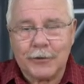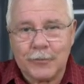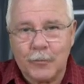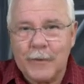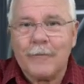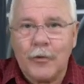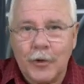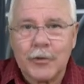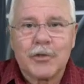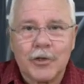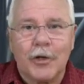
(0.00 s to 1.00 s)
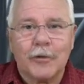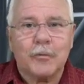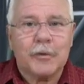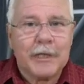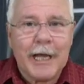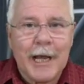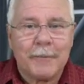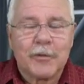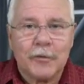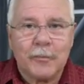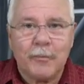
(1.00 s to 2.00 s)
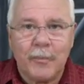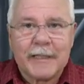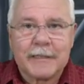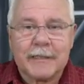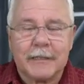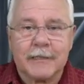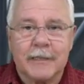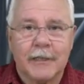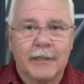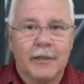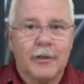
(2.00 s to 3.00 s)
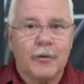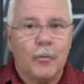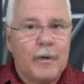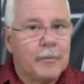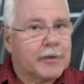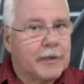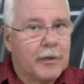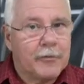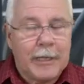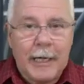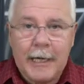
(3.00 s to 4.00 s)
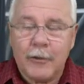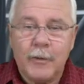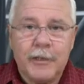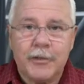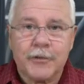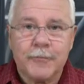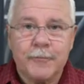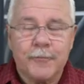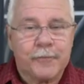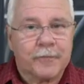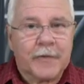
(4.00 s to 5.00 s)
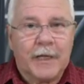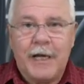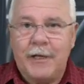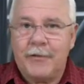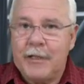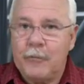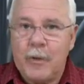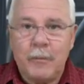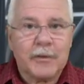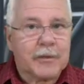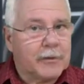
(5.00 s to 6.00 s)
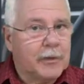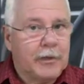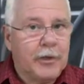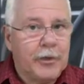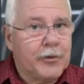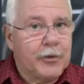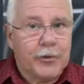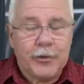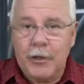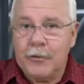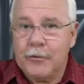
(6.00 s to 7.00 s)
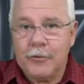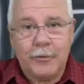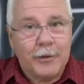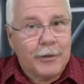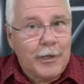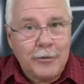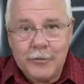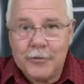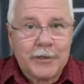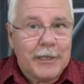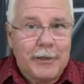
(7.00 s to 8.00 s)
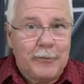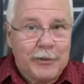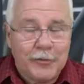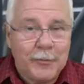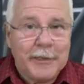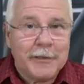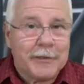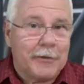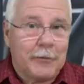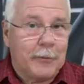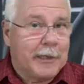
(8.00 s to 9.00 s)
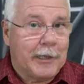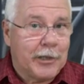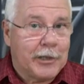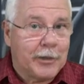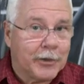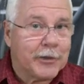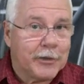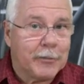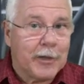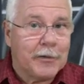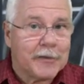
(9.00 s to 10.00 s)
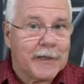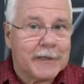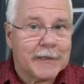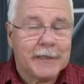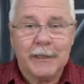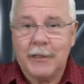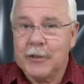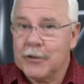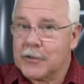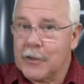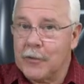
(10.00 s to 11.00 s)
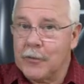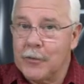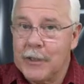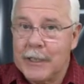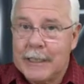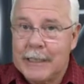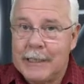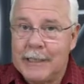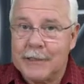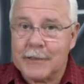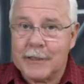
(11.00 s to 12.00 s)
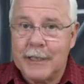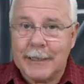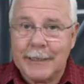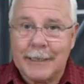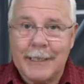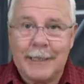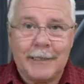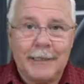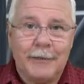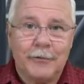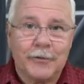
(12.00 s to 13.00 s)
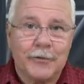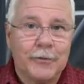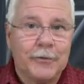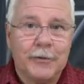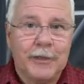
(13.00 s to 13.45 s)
we've got to start with the absolute basics. We must know the language, and then we must learn the no-goes in between so that we don't get hurt in the process. So let's get into